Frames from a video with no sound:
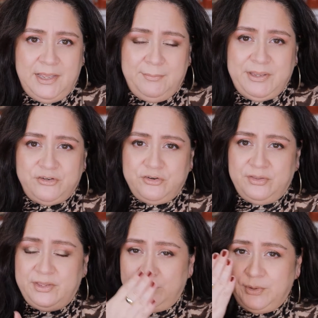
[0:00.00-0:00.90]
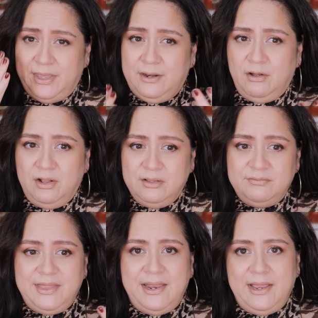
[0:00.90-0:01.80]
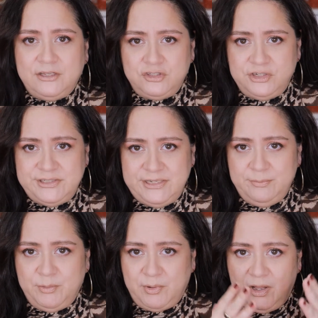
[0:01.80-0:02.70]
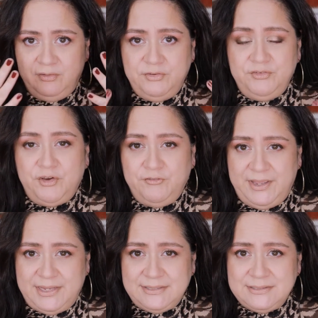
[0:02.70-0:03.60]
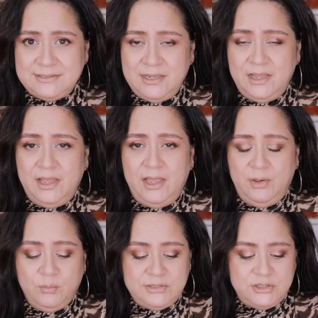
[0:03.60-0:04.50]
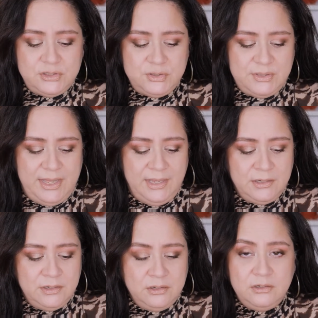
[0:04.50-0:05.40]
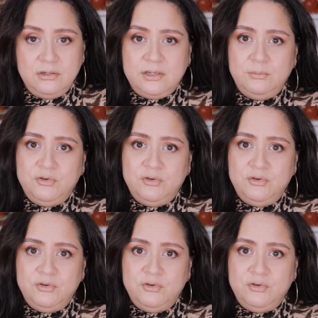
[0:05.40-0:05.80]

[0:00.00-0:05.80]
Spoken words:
and make sure that you get all of that extra sebum off of your face. And once you do that, you can